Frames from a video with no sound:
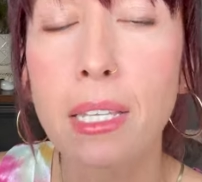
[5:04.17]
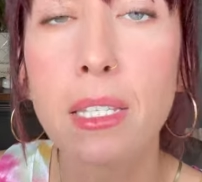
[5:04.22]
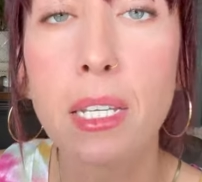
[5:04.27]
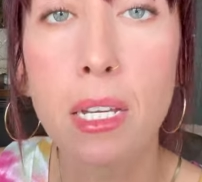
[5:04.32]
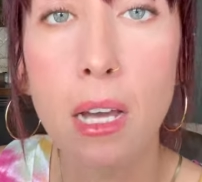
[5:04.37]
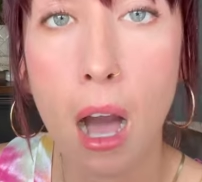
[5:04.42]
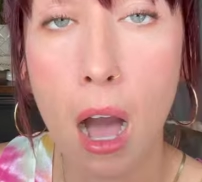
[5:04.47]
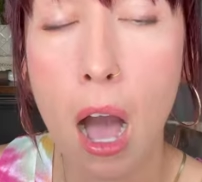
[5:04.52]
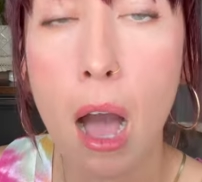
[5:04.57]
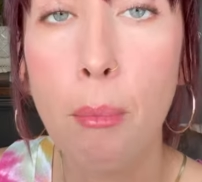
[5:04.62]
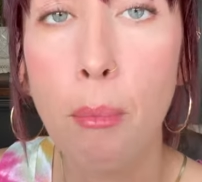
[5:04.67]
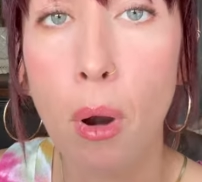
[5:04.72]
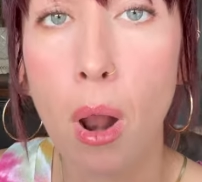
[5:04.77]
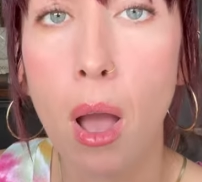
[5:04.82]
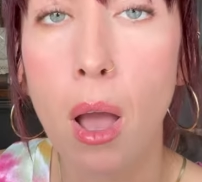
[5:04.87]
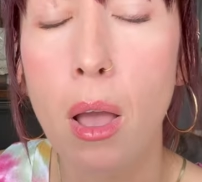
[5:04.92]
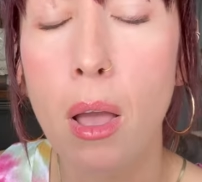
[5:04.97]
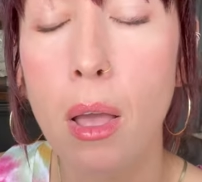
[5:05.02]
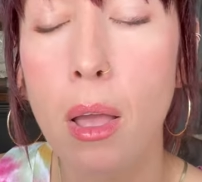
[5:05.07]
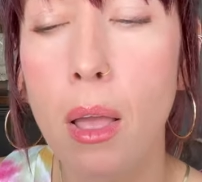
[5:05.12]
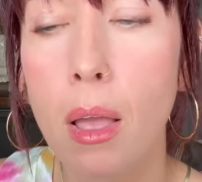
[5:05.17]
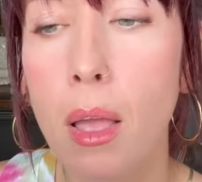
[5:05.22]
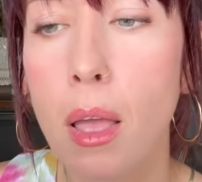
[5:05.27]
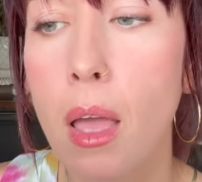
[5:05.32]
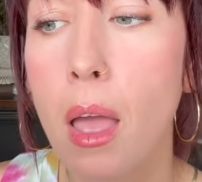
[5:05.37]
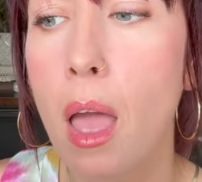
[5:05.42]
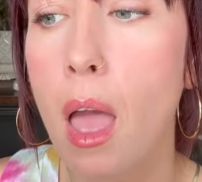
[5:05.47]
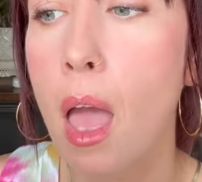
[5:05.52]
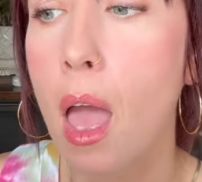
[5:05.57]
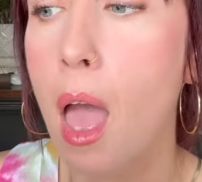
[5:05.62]
to Khamrah
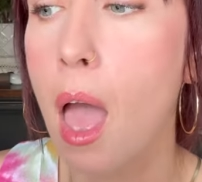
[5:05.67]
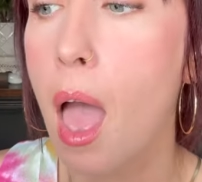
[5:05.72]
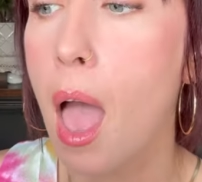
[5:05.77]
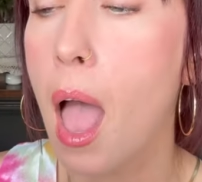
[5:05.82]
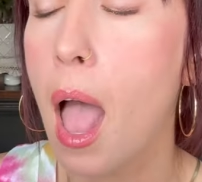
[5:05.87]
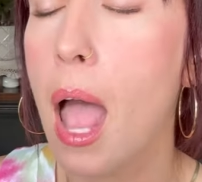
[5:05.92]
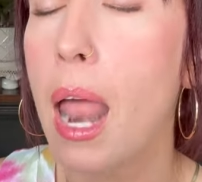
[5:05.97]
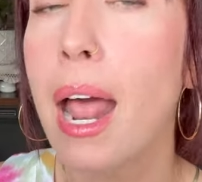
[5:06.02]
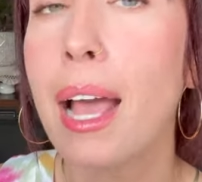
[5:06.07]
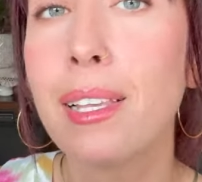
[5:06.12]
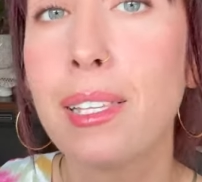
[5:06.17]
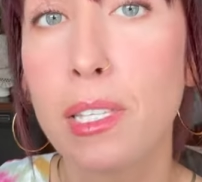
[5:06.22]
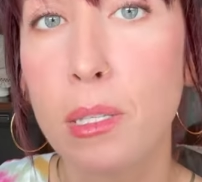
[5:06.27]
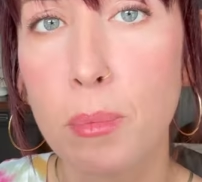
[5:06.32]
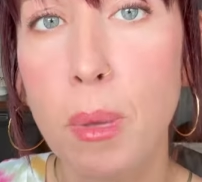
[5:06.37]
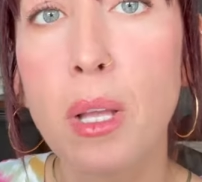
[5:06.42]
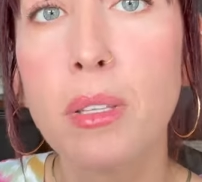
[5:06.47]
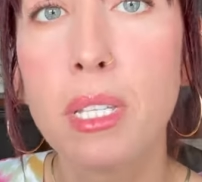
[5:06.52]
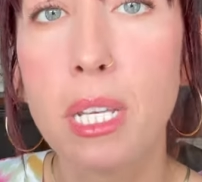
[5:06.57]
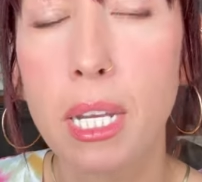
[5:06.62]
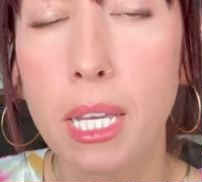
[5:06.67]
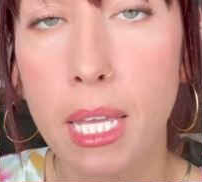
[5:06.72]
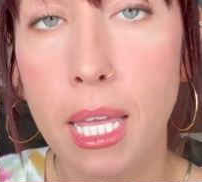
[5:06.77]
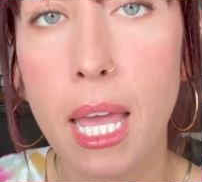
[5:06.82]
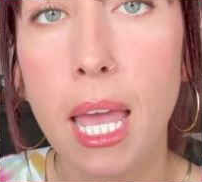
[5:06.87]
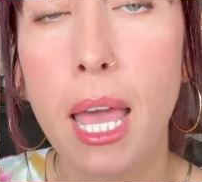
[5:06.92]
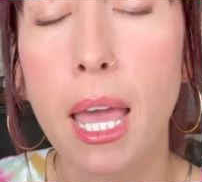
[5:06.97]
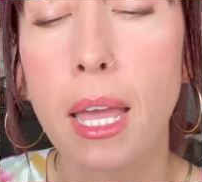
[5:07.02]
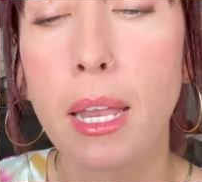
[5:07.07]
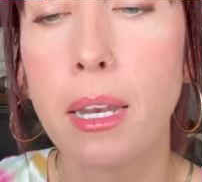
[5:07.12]
and I smelt it
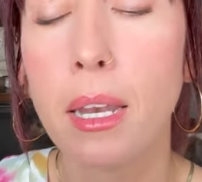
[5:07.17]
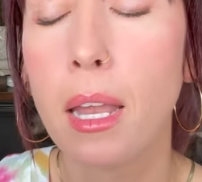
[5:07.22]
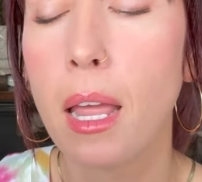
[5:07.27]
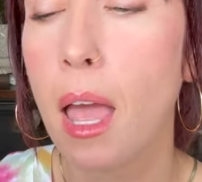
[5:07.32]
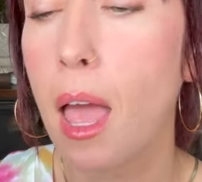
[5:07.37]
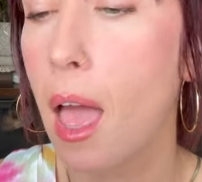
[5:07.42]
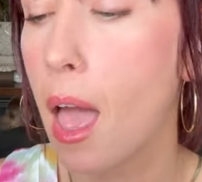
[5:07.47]
again.